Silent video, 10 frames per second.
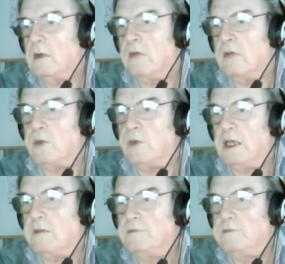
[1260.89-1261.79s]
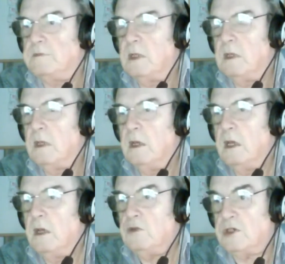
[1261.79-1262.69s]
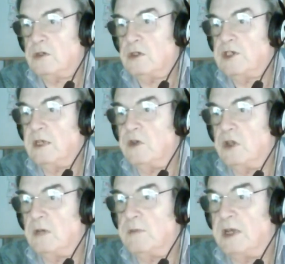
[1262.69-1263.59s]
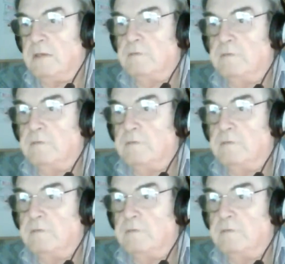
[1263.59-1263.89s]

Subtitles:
every week, which is going to save you a lot of money,